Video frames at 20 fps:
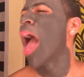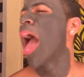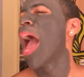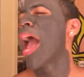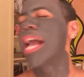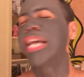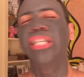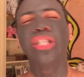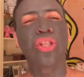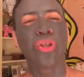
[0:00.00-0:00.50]

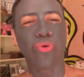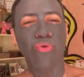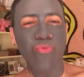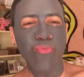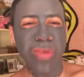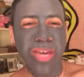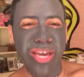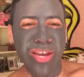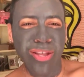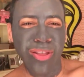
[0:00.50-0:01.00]
and he threw
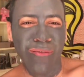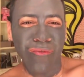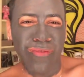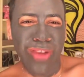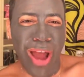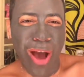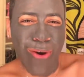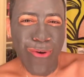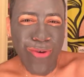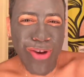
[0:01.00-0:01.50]
me in the
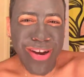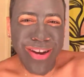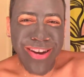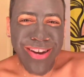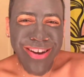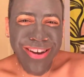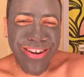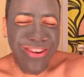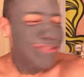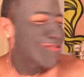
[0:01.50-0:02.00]
flour.
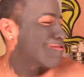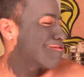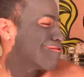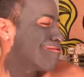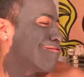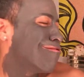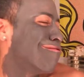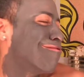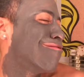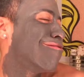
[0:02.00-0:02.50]

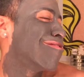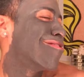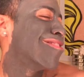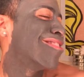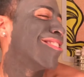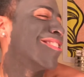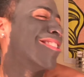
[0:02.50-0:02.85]
Oh,